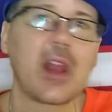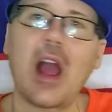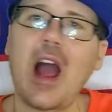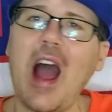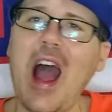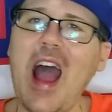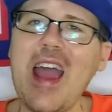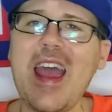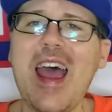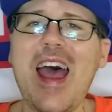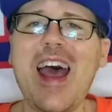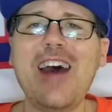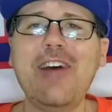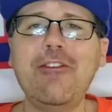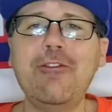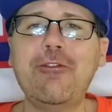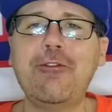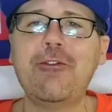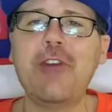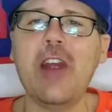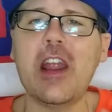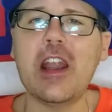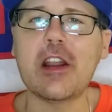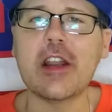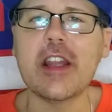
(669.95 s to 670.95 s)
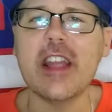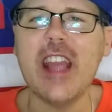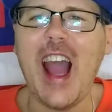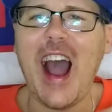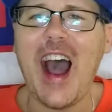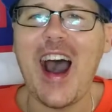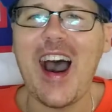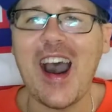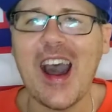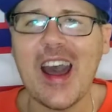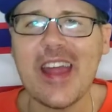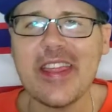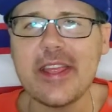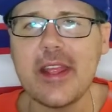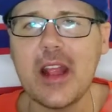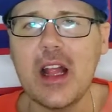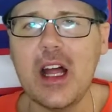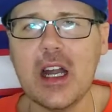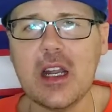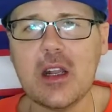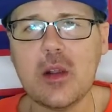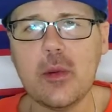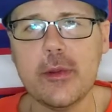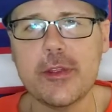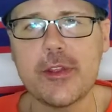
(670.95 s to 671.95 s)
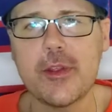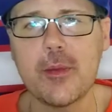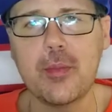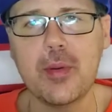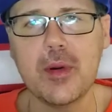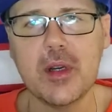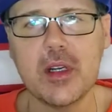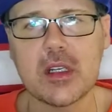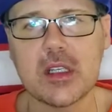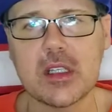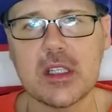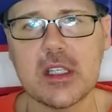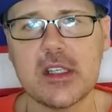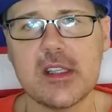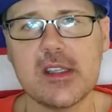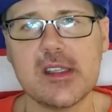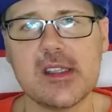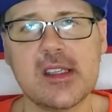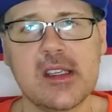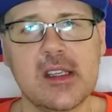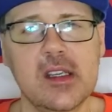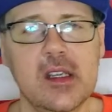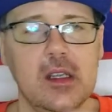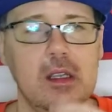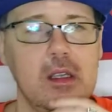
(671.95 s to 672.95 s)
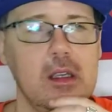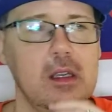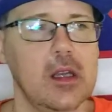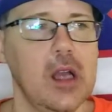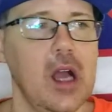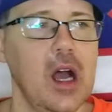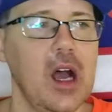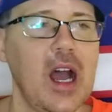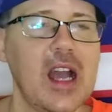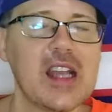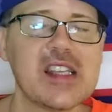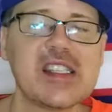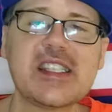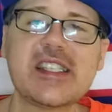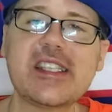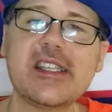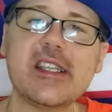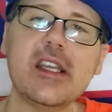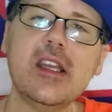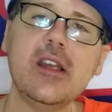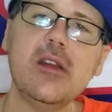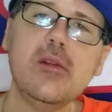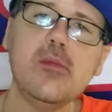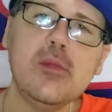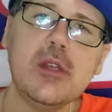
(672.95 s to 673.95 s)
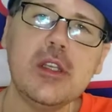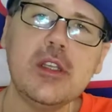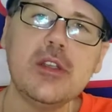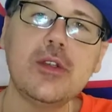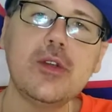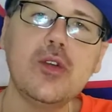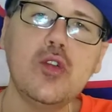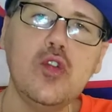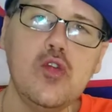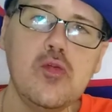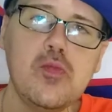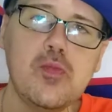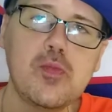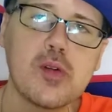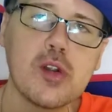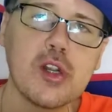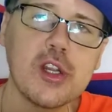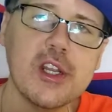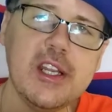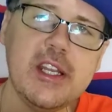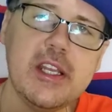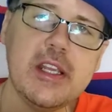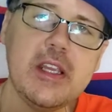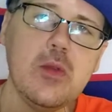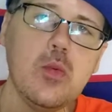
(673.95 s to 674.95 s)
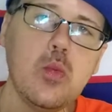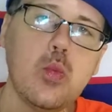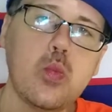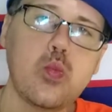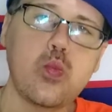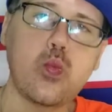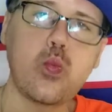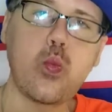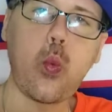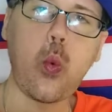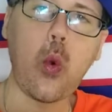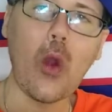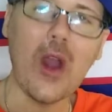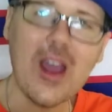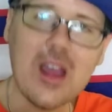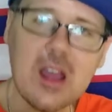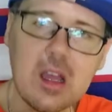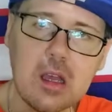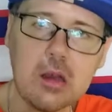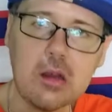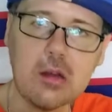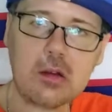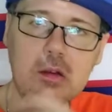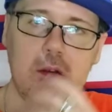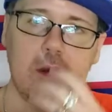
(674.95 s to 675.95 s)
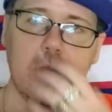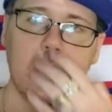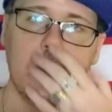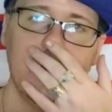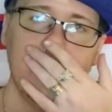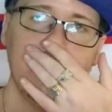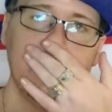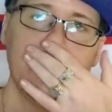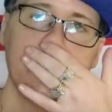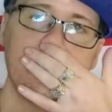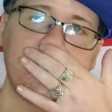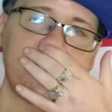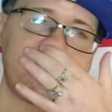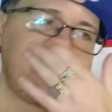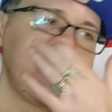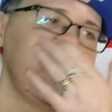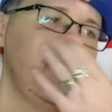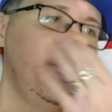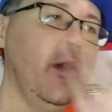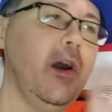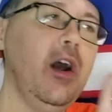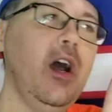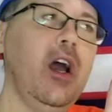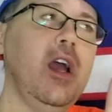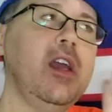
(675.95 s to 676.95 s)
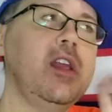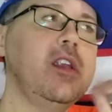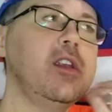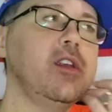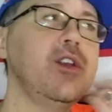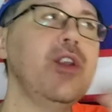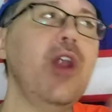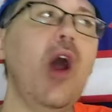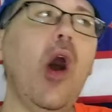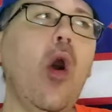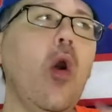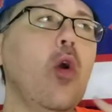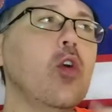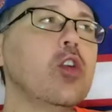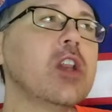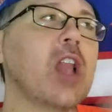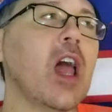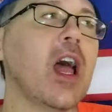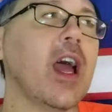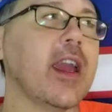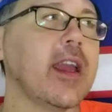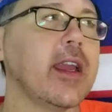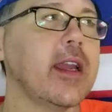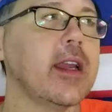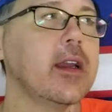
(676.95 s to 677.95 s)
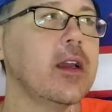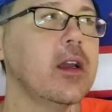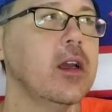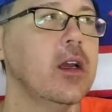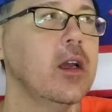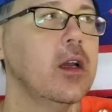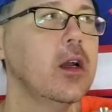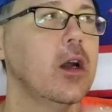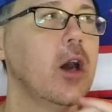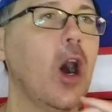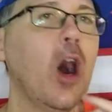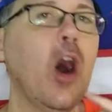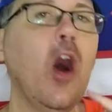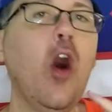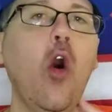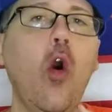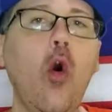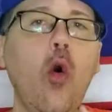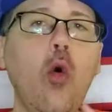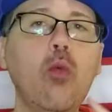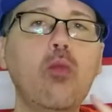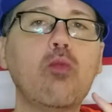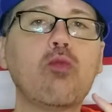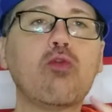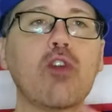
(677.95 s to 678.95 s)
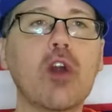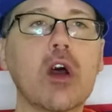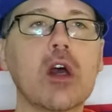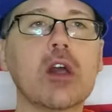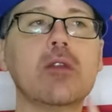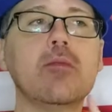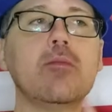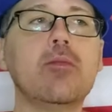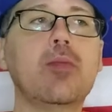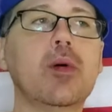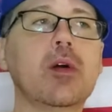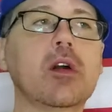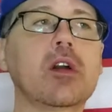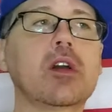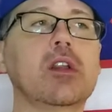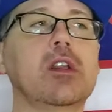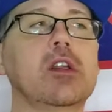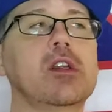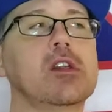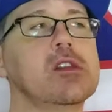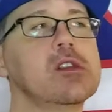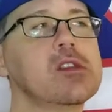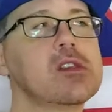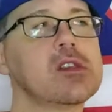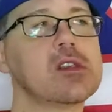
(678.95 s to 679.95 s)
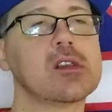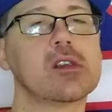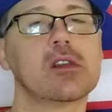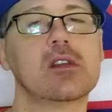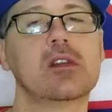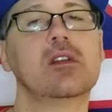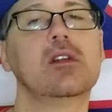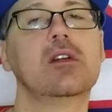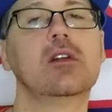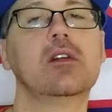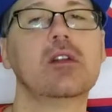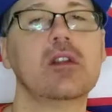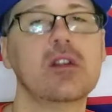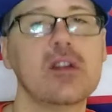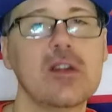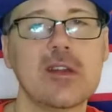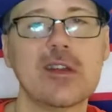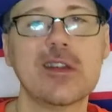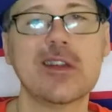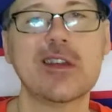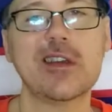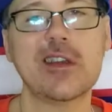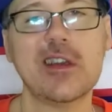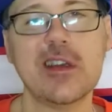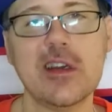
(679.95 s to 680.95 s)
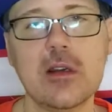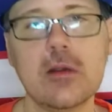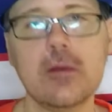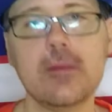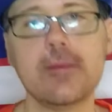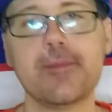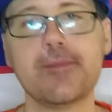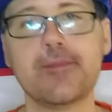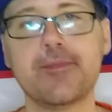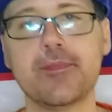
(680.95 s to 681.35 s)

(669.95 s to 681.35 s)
I have very odd luck with the booklets. I seem to do pretty well, but no, like, home run booklets. You know?